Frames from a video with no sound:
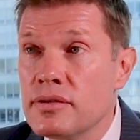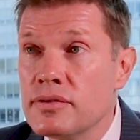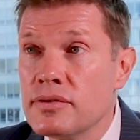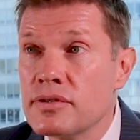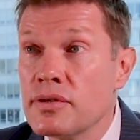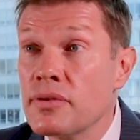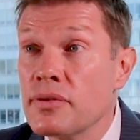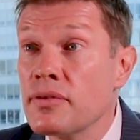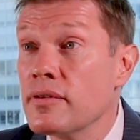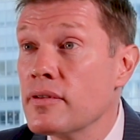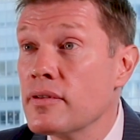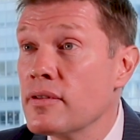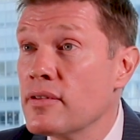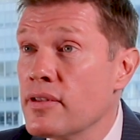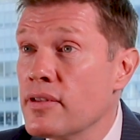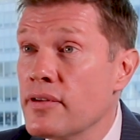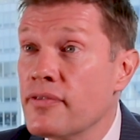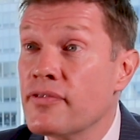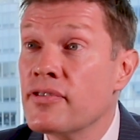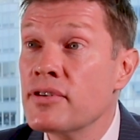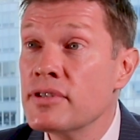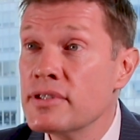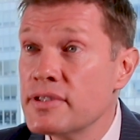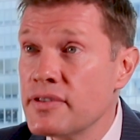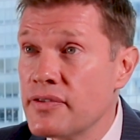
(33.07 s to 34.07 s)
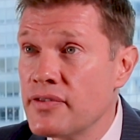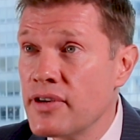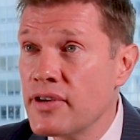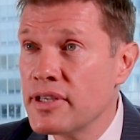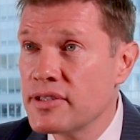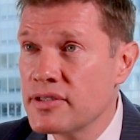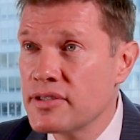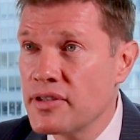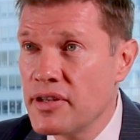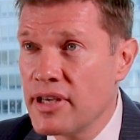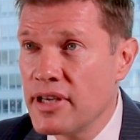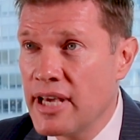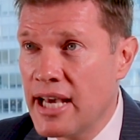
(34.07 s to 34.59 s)
So the first
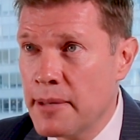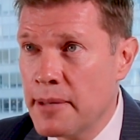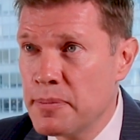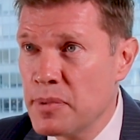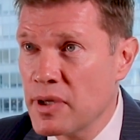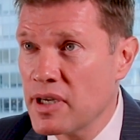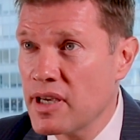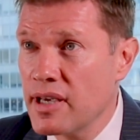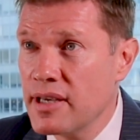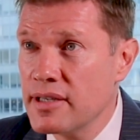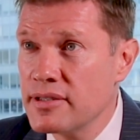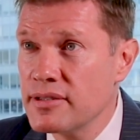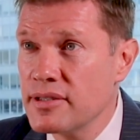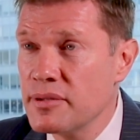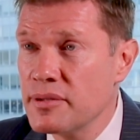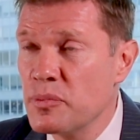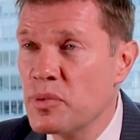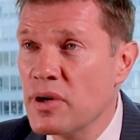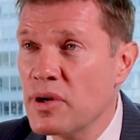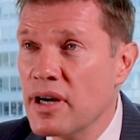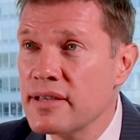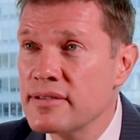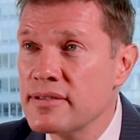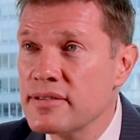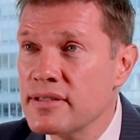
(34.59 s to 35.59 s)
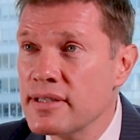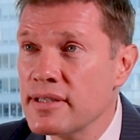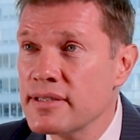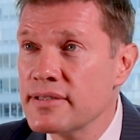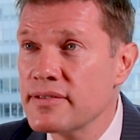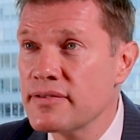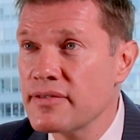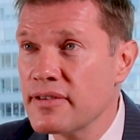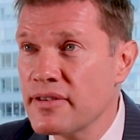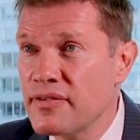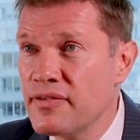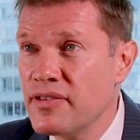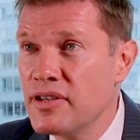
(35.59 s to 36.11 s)
phase of the application process
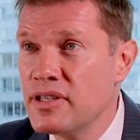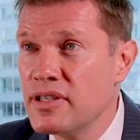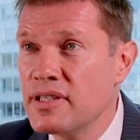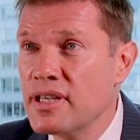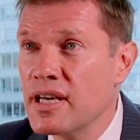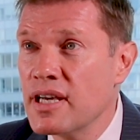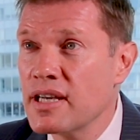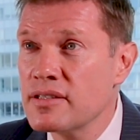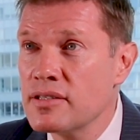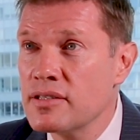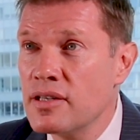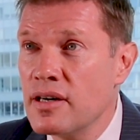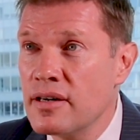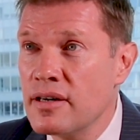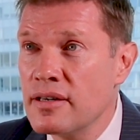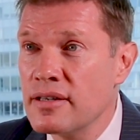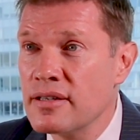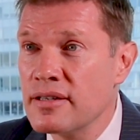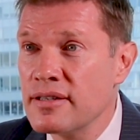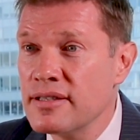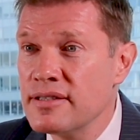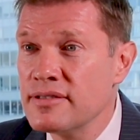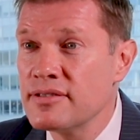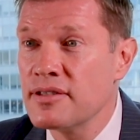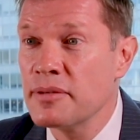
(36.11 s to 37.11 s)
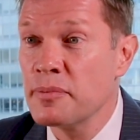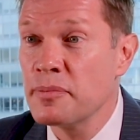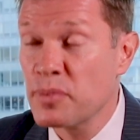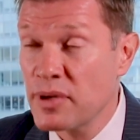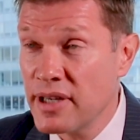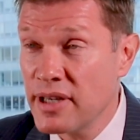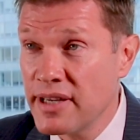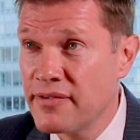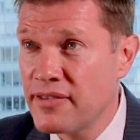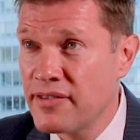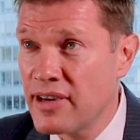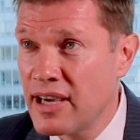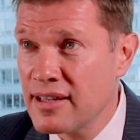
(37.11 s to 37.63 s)
for a FinTech charter is the
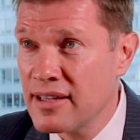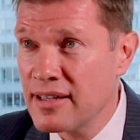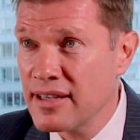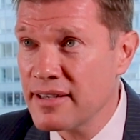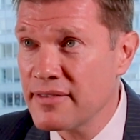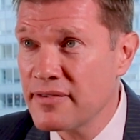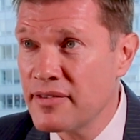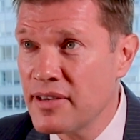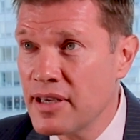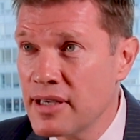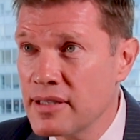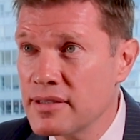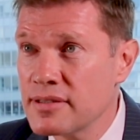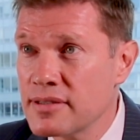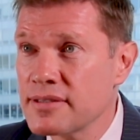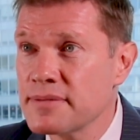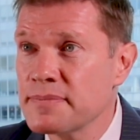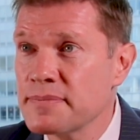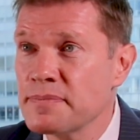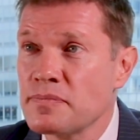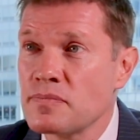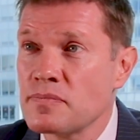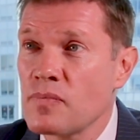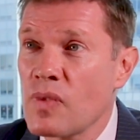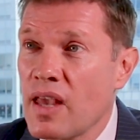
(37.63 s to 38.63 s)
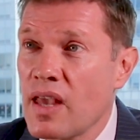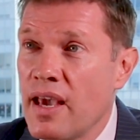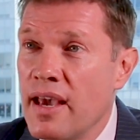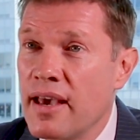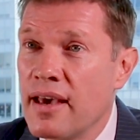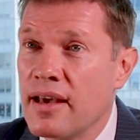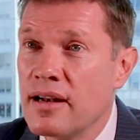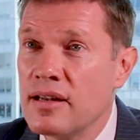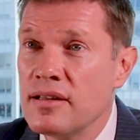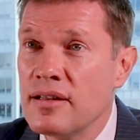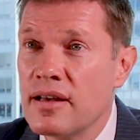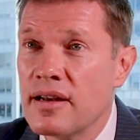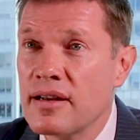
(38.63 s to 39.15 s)
pre-filing phase.
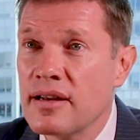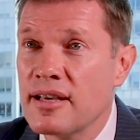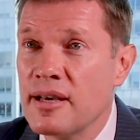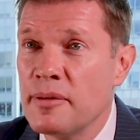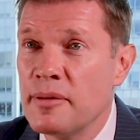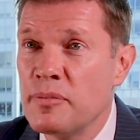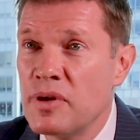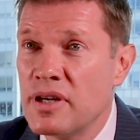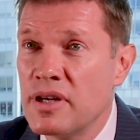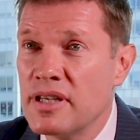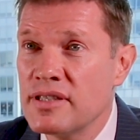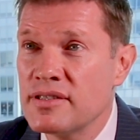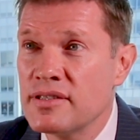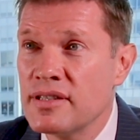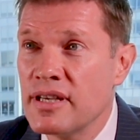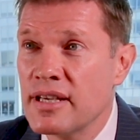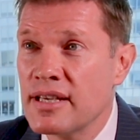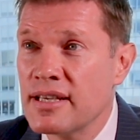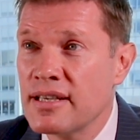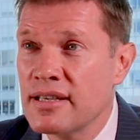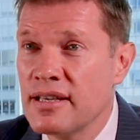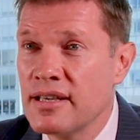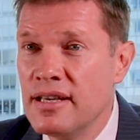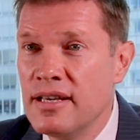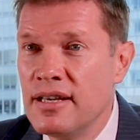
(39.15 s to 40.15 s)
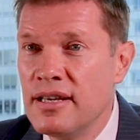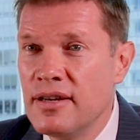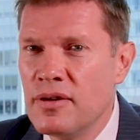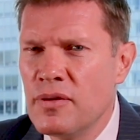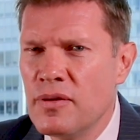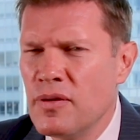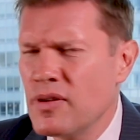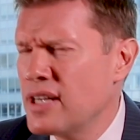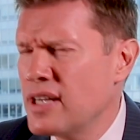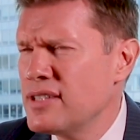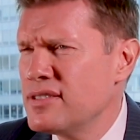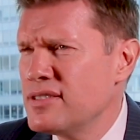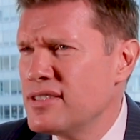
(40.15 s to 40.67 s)
And a lot of companies think,
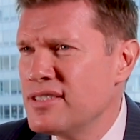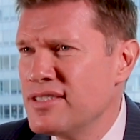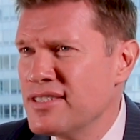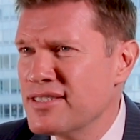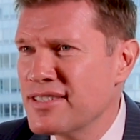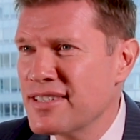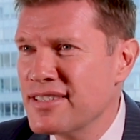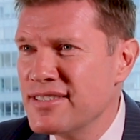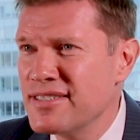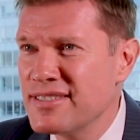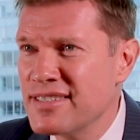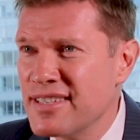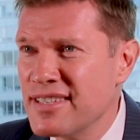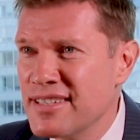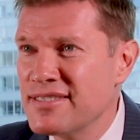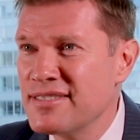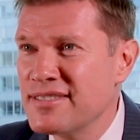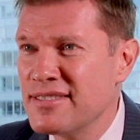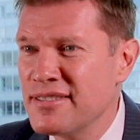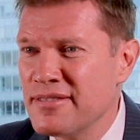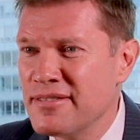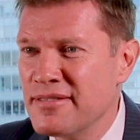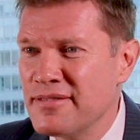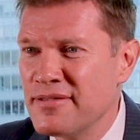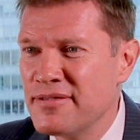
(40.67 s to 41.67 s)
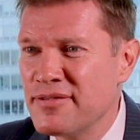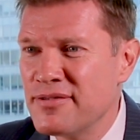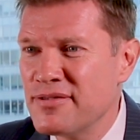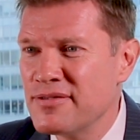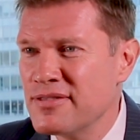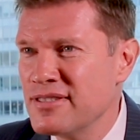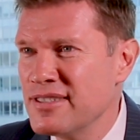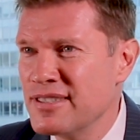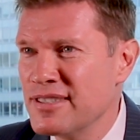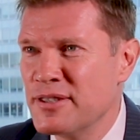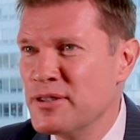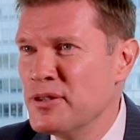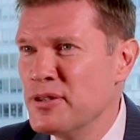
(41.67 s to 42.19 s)
well, that should just consist of
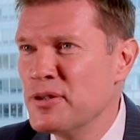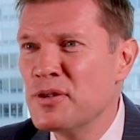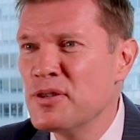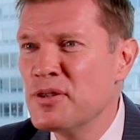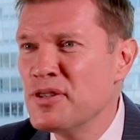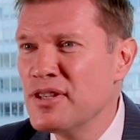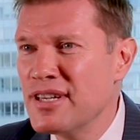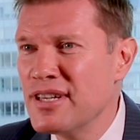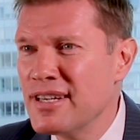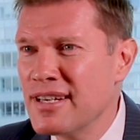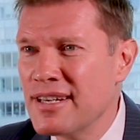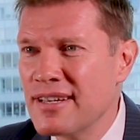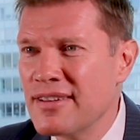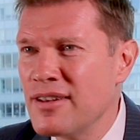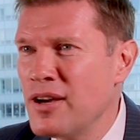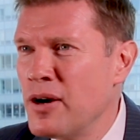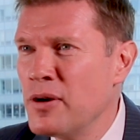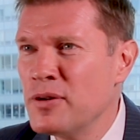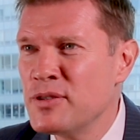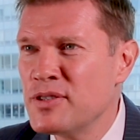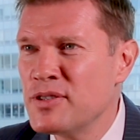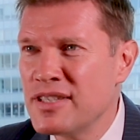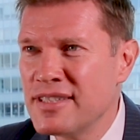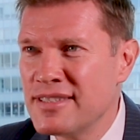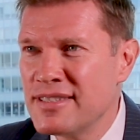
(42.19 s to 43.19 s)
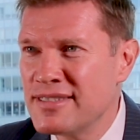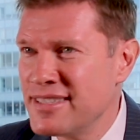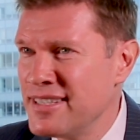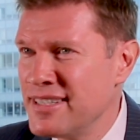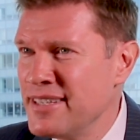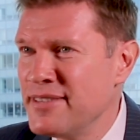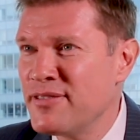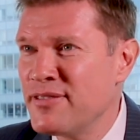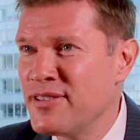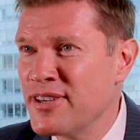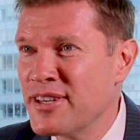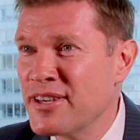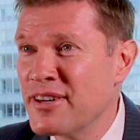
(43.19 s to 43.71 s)
Googling
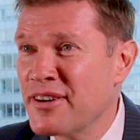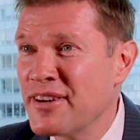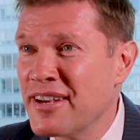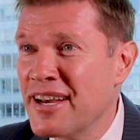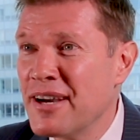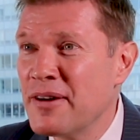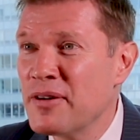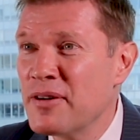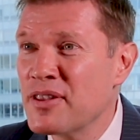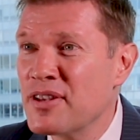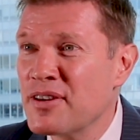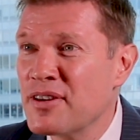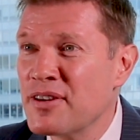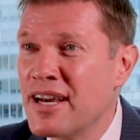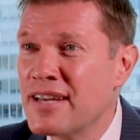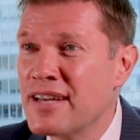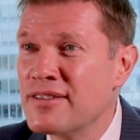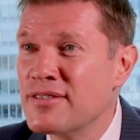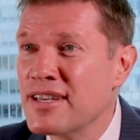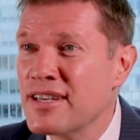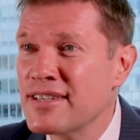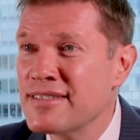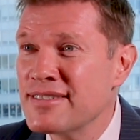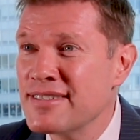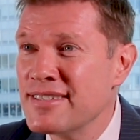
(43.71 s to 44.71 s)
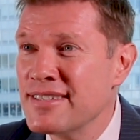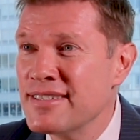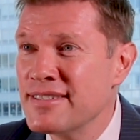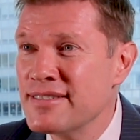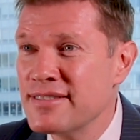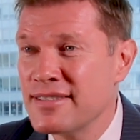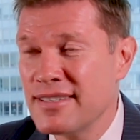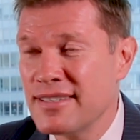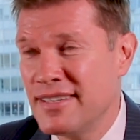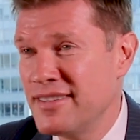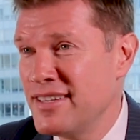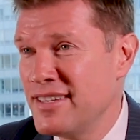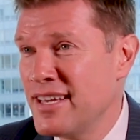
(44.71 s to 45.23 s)
OCC, figuring out what their address
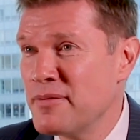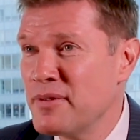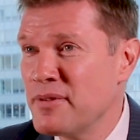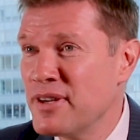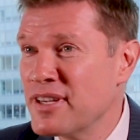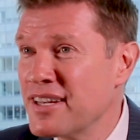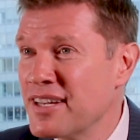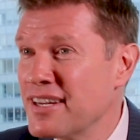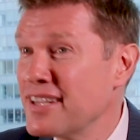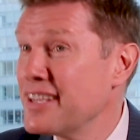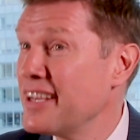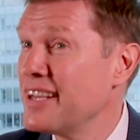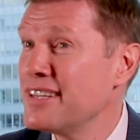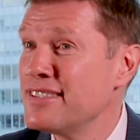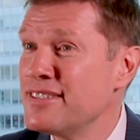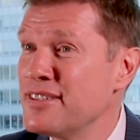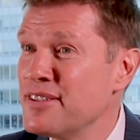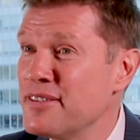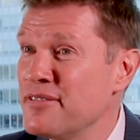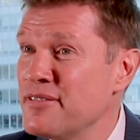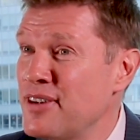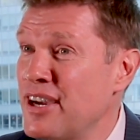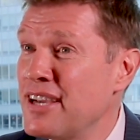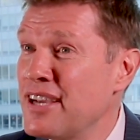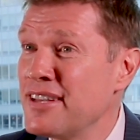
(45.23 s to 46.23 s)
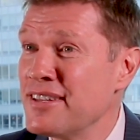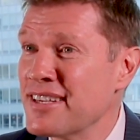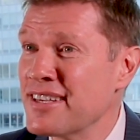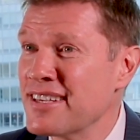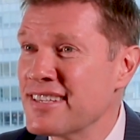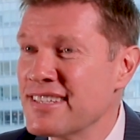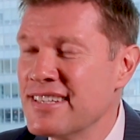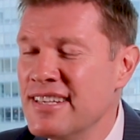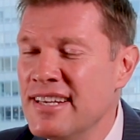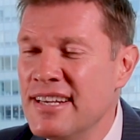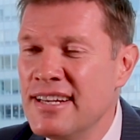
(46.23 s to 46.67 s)
is, and then we can engage in the filing.